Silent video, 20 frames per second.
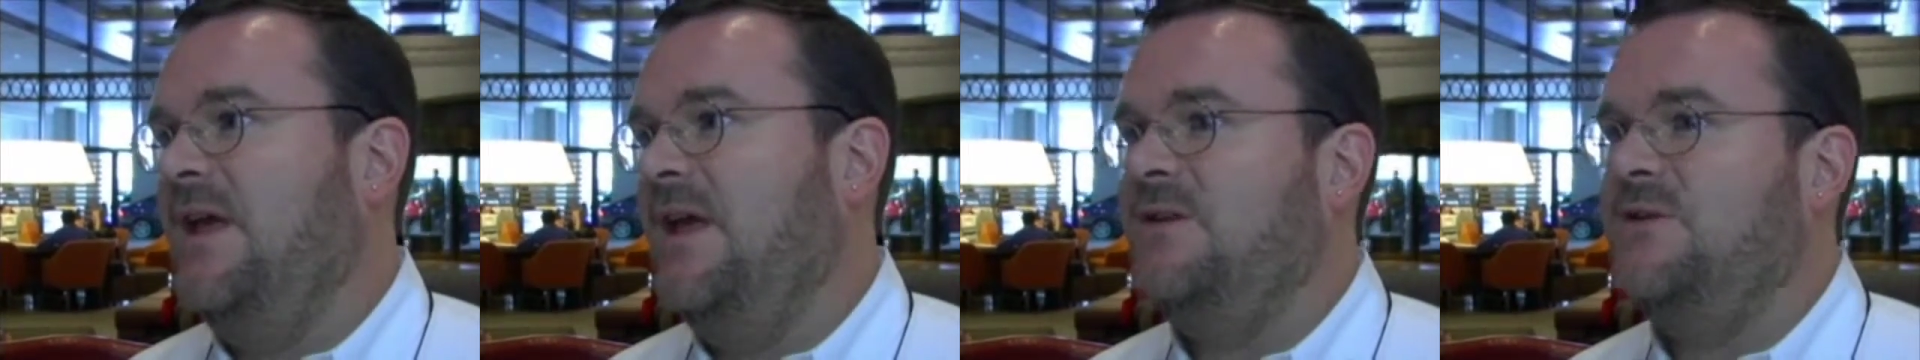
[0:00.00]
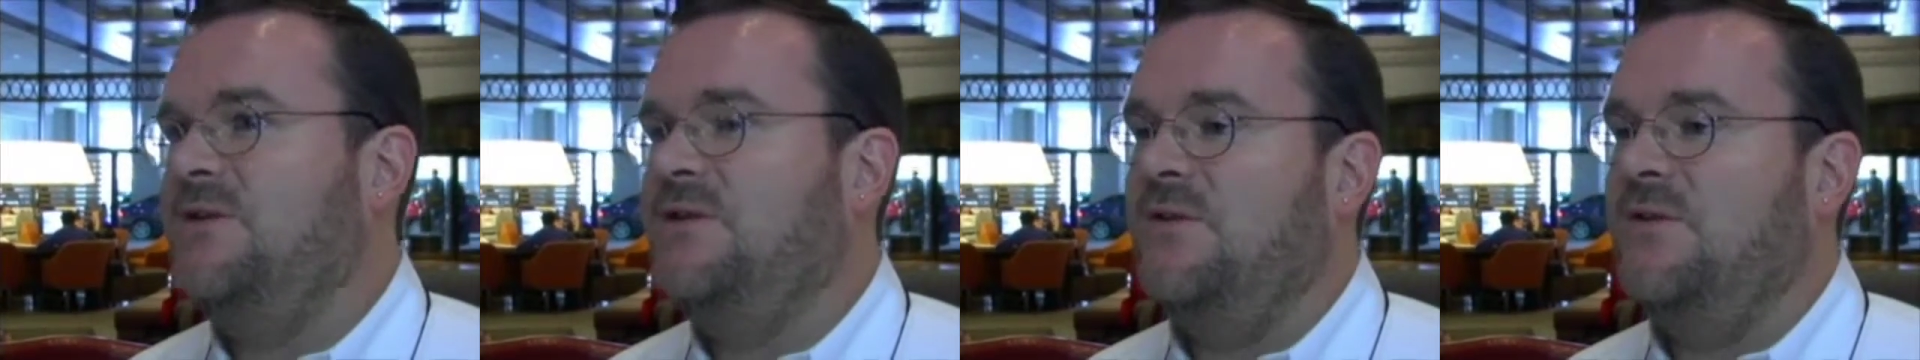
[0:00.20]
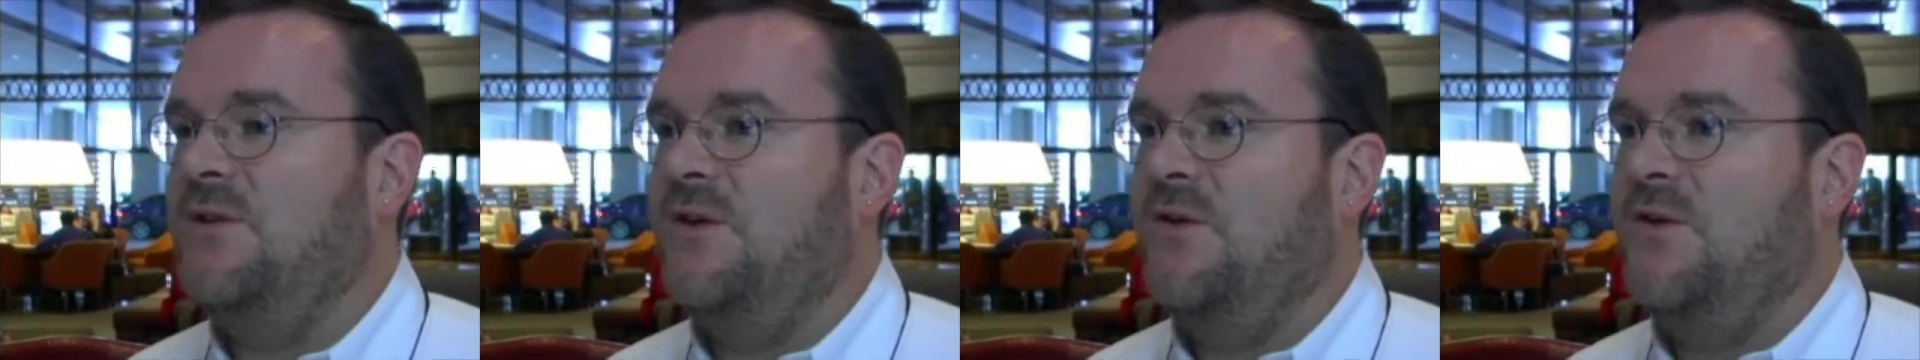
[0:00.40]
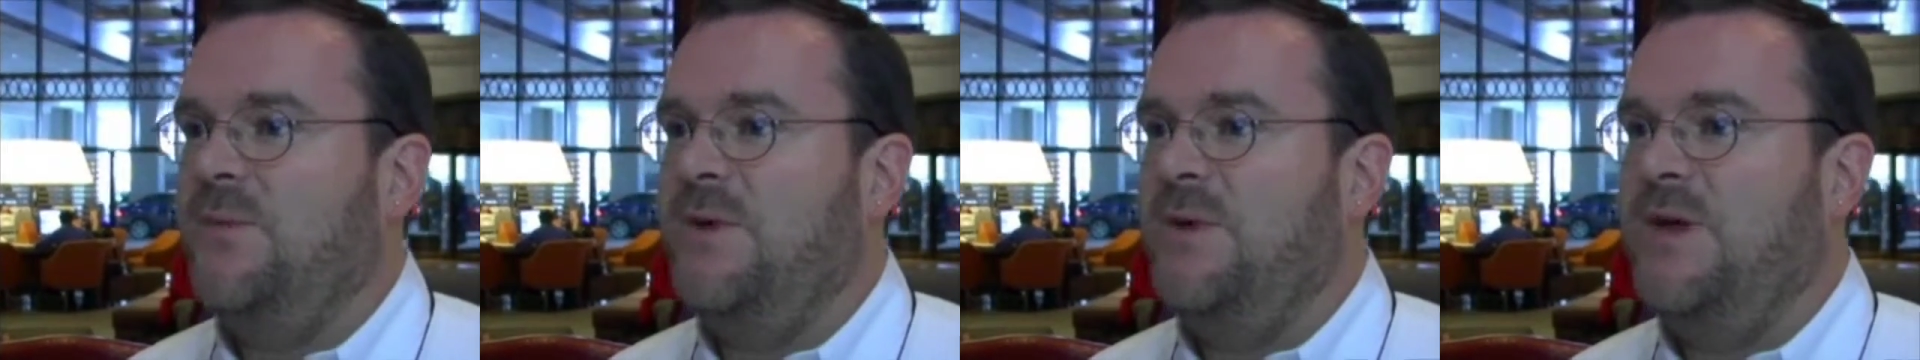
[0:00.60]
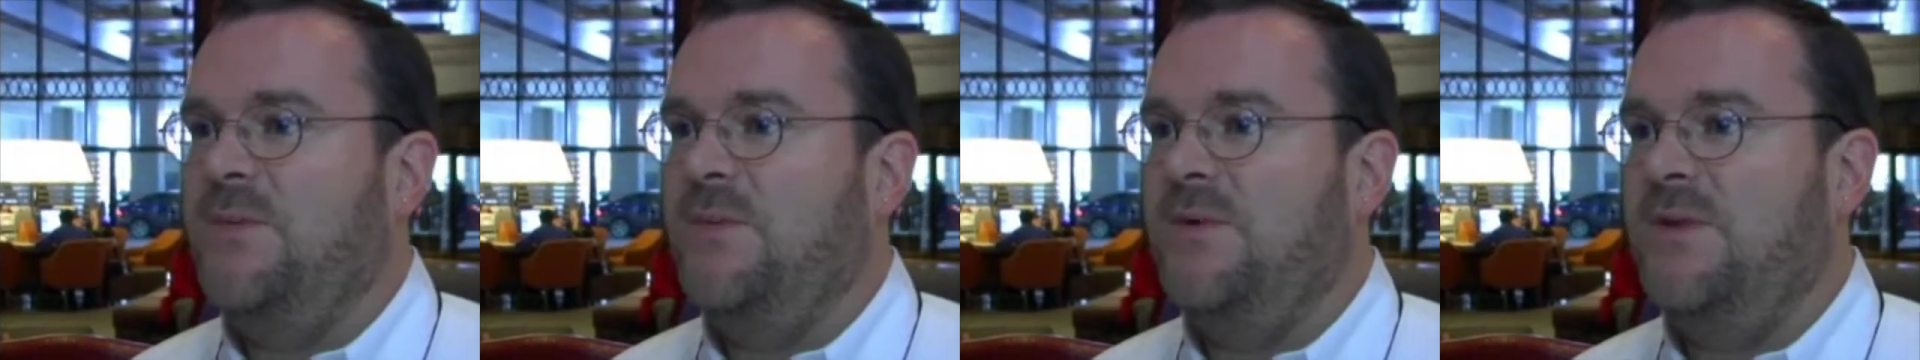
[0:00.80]
And so there
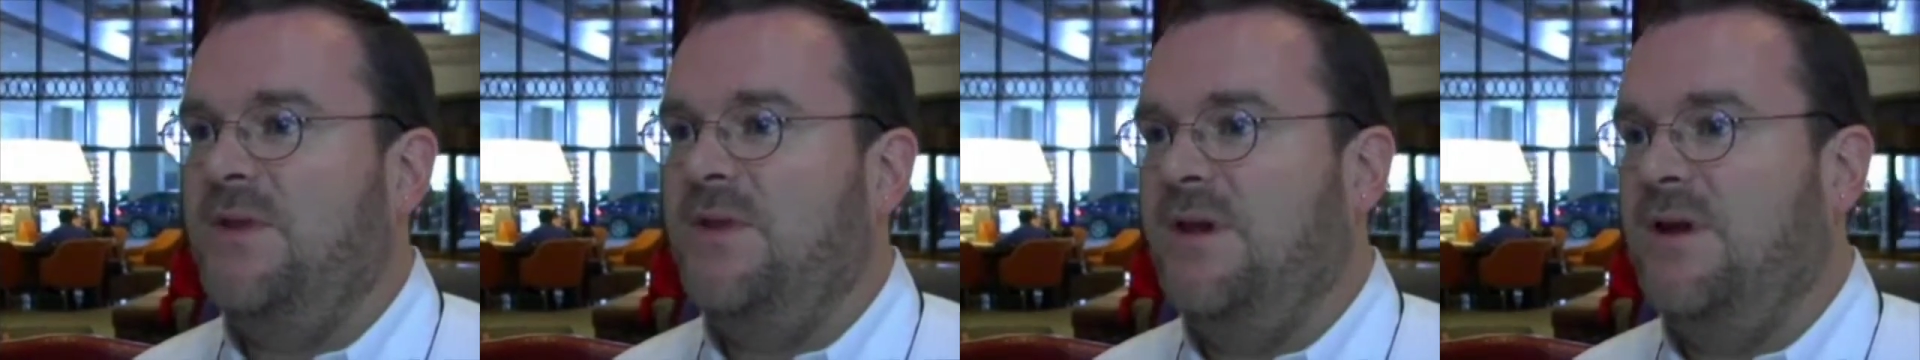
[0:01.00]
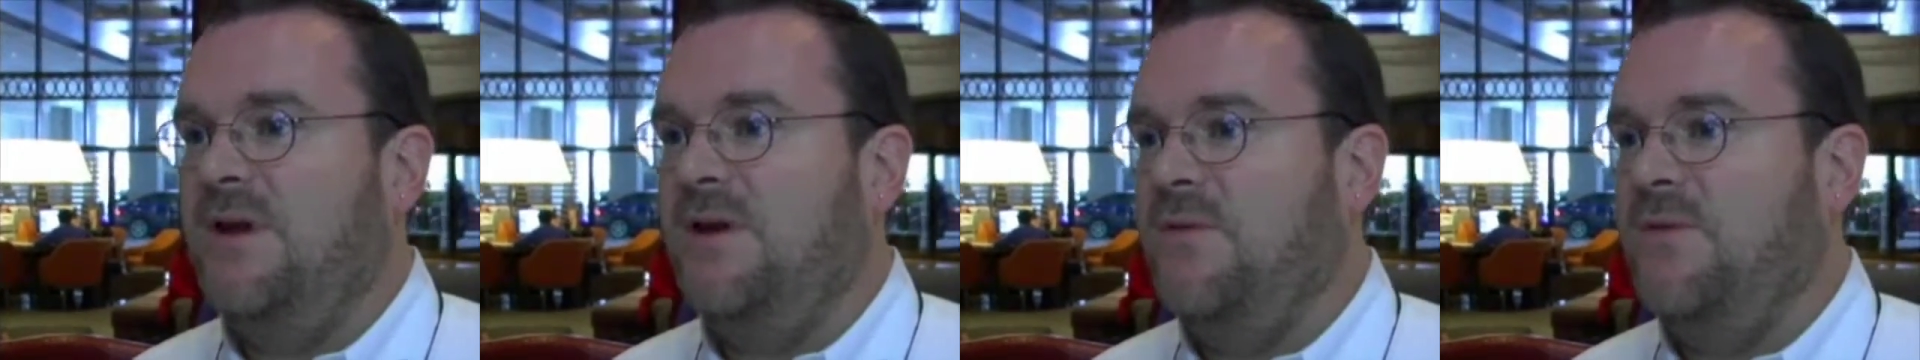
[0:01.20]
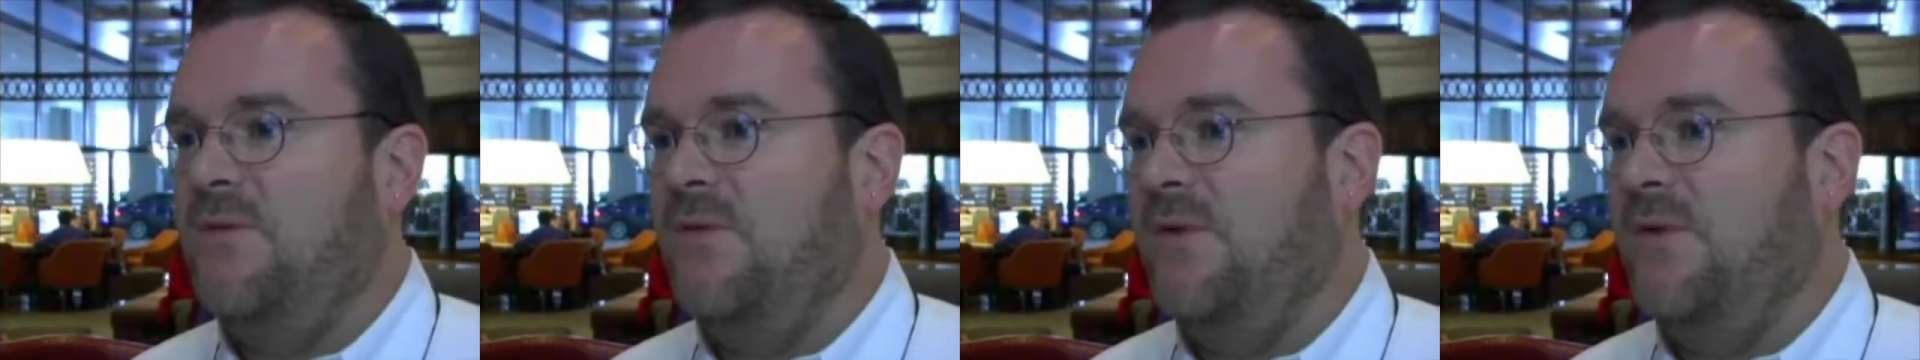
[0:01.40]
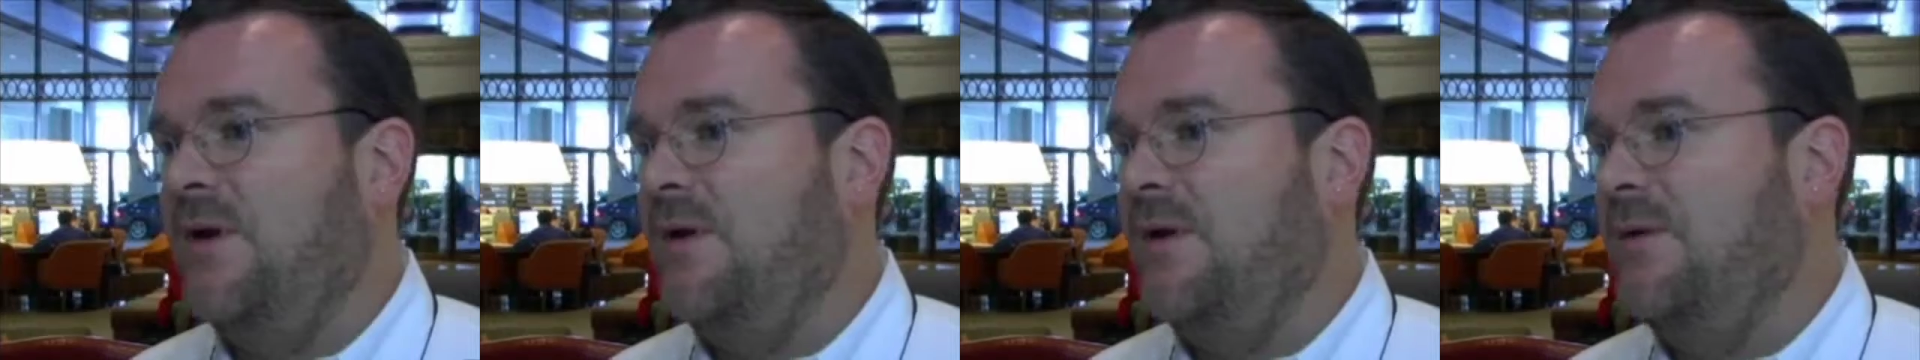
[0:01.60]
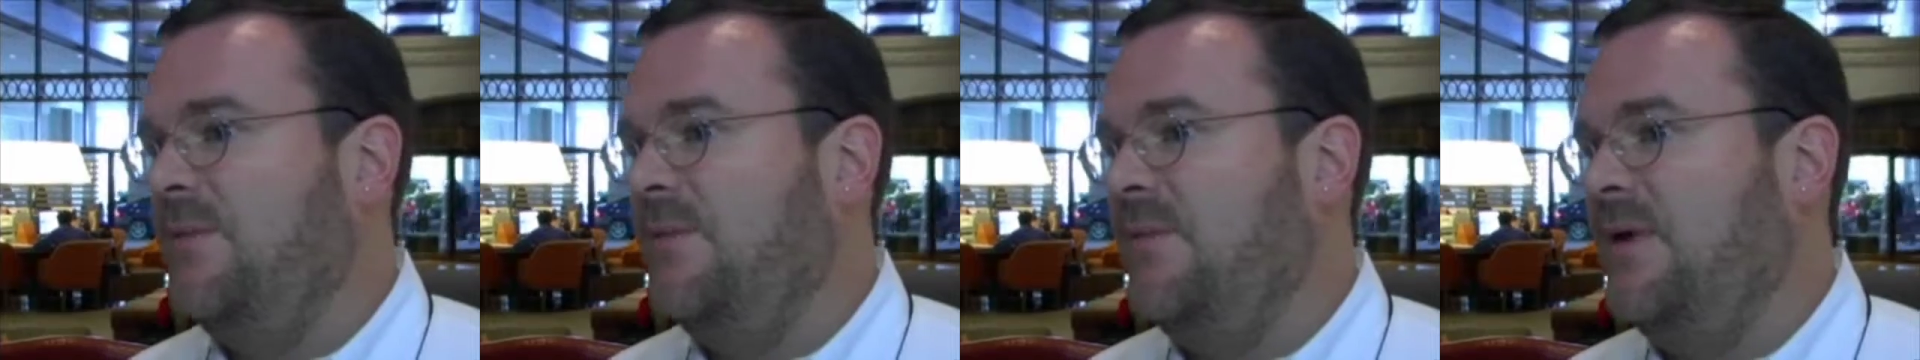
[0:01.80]
were people there
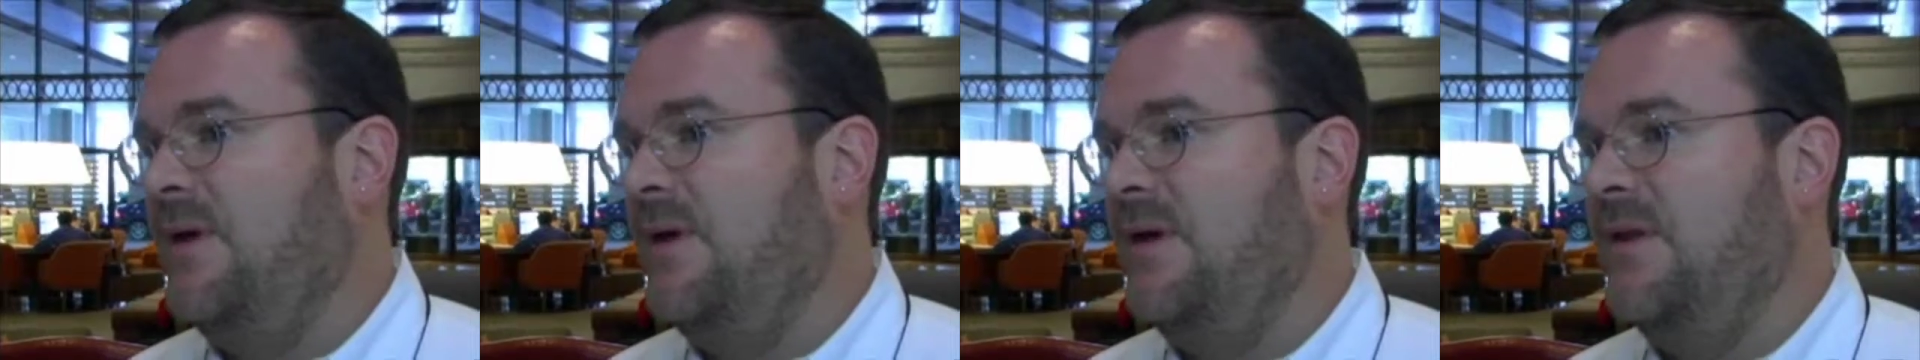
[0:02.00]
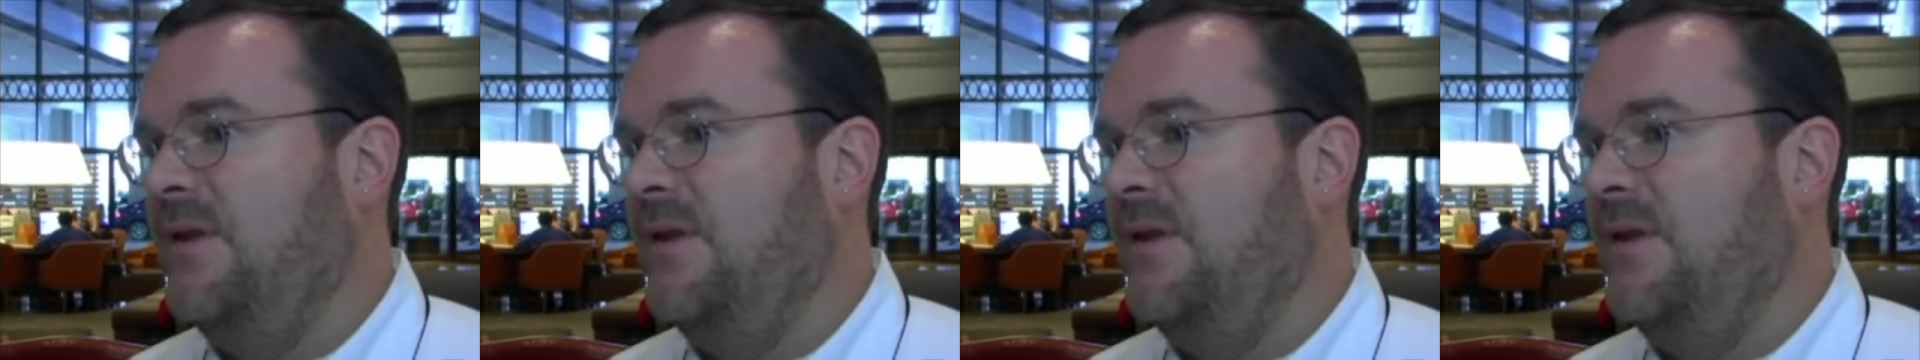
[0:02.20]
from